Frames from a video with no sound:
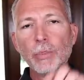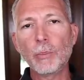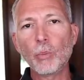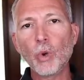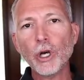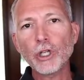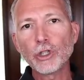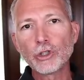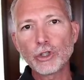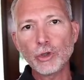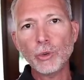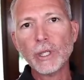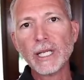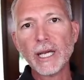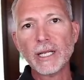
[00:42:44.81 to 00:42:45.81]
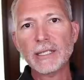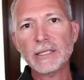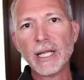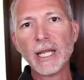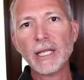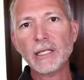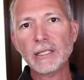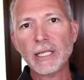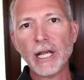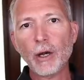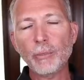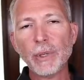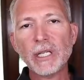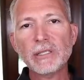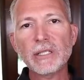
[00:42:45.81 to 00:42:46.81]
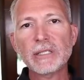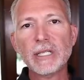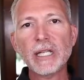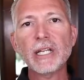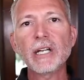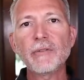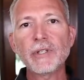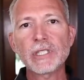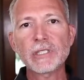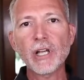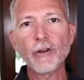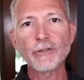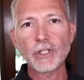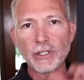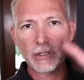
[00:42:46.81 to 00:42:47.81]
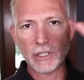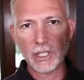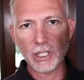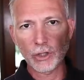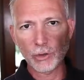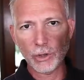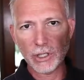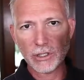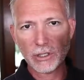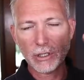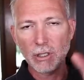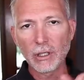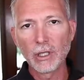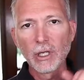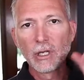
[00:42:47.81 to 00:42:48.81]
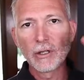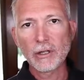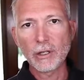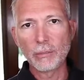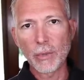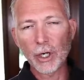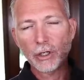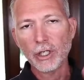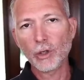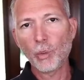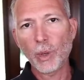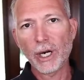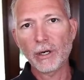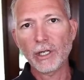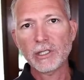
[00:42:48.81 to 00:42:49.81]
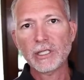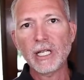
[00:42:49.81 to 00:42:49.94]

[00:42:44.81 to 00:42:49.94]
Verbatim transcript: but what you're doing on a day in and day out basis in and of itself doesn't increase the, the market awareness.